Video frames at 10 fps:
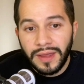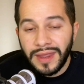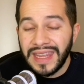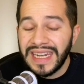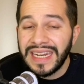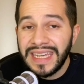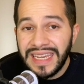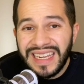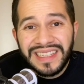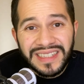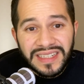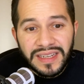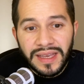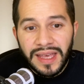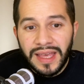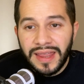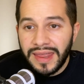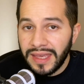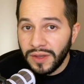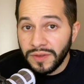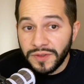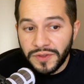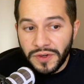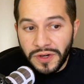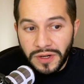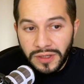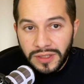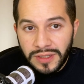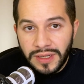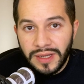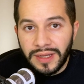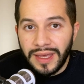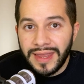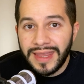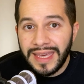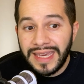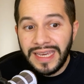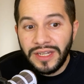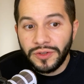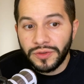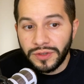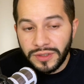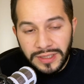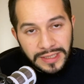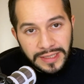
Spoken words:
the needs, the concerns, the interest,